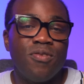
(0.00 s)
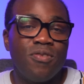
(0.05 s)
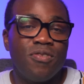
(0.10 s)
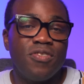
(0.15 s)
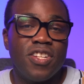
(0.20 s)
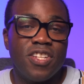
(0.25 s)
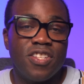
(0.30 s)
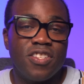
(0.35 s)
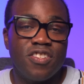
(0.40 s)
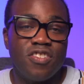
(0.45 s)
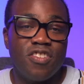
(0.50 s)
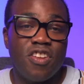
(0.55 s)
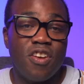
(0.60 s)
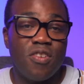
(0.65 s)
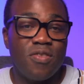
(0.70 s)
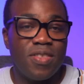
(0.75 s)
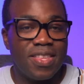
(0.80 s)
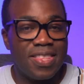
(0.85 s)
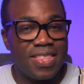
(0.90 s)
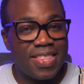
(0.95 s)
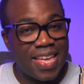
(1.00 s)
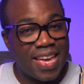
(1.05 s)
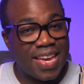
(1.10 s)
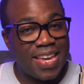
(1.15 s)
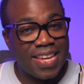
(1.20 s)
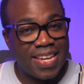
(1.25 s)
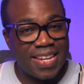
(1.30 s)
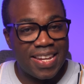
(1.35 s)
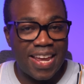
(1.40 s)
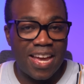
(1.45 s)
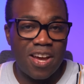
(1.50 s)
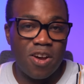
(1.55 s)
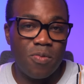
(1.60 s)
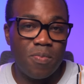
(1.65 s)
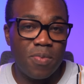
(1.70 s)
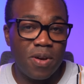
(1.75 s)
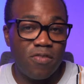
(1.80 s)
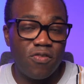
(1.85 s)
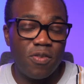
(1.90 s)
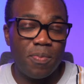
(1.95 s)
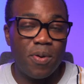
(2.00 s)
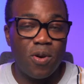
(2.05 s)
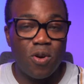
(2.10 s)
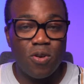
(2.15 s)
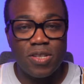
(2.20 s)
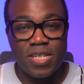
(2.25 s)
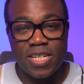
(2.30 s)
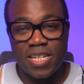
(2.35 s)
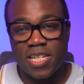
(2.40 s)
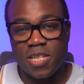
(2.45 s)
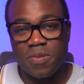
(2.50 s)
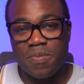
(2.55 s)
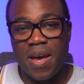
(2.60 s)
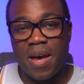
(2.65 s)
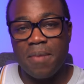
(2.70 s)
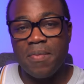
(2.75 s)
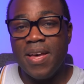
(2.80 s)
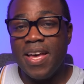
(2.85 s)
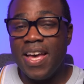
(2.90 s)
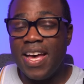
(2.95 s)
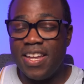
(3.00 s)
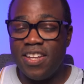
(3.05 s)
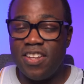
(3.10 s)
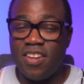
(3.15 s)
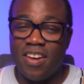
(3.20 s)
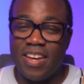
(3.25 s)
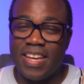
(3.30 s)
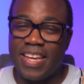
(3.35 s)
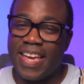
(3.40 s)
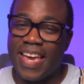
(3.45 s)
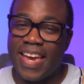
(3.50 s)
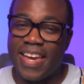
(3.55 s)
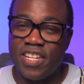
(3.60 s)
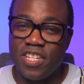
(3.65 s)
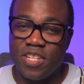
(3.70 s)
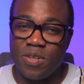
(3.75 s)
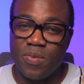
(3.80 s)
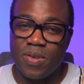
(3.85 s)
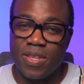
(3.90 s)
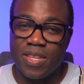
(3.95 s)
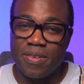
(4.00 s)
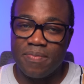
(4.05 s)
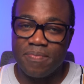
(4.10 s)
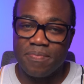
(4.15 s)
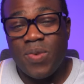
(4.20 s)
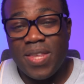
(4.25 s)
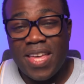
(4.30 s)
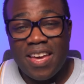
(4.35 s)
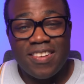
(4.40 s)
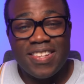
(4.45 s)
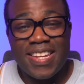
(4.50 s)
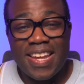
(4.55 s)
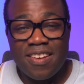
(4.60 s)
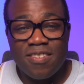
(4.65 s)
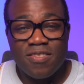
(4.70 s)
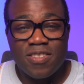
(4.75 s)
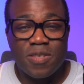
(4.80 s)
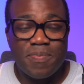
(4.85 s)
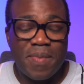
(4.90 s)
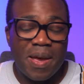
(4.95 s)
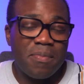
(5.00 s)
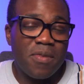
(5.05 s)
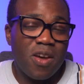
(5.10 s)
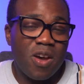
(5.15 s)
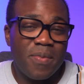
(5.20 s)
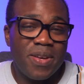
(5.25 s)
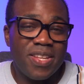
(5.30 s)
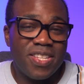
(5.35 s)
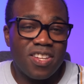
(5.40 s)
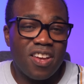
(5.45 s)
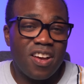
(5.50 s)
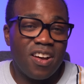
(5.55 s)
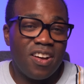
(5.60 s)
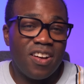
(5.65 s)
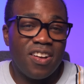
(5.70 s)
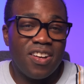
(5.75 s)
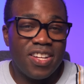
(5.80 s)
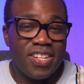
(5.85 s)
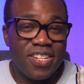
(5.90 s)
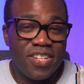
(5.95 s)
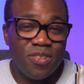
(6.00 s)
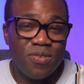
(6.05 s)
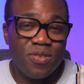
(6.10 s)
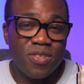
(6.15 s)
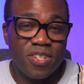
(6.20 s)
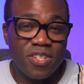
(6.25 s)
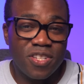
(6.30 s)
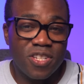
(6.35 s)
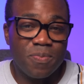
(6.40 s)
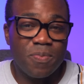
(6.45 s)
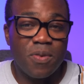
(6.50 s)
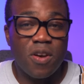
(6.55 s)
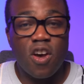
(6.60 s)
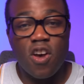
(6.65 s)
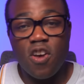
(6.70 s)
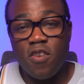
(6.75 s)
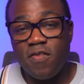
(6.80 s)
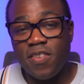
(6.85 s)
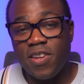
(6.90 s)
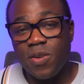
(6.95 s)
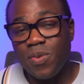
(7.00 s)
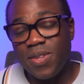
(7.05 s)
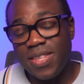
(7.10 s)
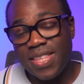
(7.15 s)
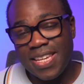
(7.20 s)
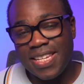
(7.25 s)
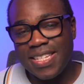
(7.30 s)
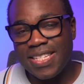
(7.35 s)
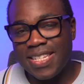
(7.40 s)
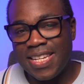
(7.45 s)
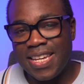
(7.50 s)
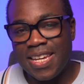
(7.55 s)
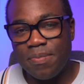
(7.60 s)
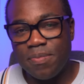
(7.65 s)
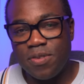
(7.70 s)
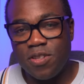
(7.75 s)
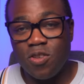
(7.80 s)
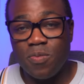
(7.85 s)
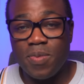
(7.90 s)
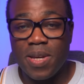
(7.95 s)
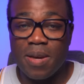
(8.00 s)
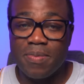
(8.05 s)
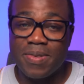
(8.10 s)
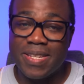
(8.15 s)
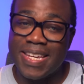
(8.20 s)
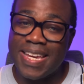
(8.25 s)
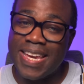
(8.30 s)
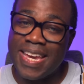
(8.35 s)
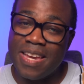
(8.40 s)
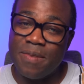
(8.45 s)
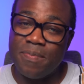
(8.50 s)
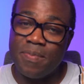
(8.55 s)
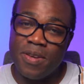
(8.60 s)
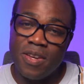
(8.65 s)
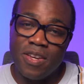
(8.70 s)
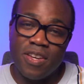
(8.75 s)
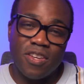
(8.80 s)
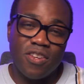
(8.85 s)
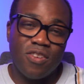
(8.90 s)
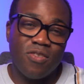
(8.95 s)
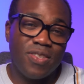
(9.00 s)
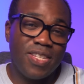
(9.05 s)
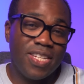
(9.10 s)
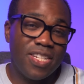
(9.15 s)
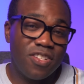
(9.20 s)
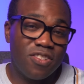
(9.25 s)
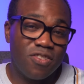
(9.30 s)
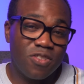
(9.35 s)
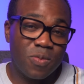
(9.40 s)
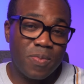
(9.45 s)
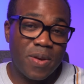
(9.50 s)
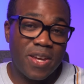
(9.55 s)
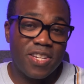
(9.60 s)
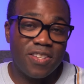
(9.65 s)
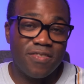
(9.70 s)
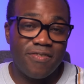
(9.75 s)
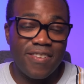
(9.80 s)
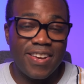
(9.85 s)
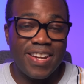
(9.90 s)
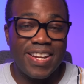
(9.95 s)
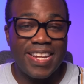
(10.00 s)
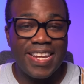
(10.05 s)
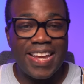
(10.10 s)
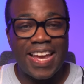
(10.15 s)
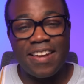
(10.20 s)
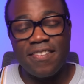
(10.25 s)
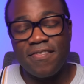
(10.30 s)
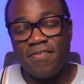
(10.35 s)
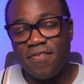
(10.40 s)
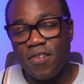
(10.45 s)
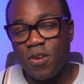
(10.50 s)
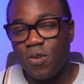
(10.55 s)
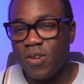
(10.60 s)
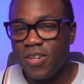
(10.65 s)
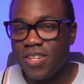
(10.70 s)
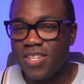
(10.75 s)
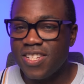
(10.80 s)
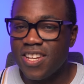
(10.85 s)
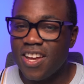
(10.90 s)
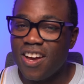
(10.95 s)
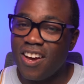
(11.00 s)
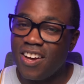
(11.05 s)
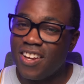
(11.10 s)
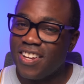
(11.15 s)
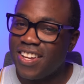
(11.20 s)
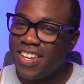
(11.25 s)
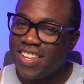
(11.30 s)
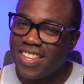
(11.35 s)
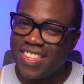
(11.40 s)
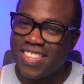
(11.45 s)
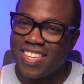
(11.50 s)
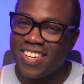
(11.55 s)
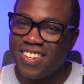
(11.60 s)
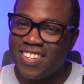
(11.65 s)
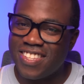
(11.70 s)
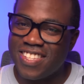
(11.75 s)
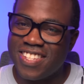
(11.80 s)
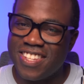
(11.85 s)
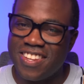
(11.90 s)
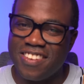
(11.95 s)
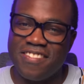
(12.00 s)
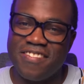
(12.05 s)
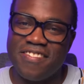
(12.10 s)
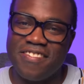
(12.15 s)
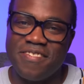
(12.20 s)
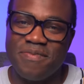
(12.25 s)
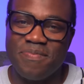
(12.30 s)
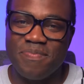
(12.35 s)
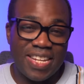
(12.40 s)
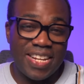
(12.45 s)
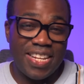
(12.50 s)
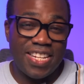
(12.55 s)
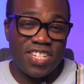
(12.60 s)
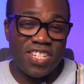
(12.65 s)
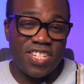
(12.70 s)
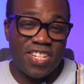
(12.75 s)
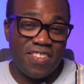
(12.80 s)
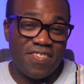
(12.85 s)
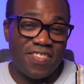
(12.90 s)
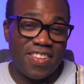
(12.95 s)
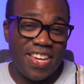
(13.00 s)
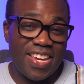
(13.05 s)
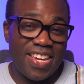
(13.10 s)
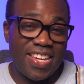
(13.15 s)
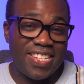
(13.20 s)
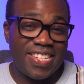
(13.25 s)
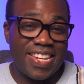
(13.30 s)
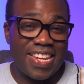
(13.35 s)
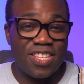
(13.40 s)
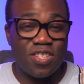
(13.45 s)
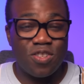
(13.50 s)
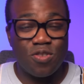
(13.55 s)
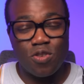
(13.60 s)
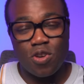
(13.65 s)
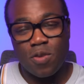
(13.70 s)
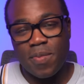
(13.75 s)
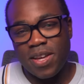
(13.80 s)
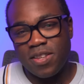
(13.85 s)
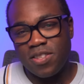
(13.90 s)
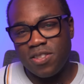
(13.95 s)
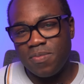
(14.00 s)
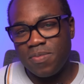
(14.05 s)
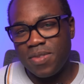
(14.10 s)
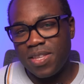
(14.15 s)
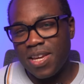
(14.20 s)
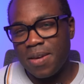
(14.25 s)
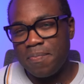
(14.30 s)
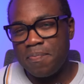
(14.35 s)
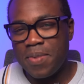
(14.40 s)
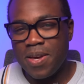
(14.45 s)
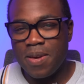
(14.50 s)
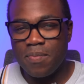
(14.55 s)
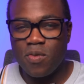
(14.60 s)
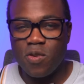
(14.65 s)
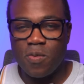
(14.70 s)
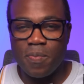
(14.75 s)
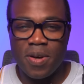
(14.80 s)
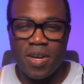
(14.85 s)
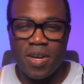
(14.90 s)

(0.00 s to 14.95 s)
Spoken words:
audience know that they can help by reporting spam and not engaging with it. Without a doubt, spam comments are a nuisance, but hopefully with these tips, you'll be able to keep your digital space friendly and focused on the good stuff. Let's shift gears and talk about something a bit more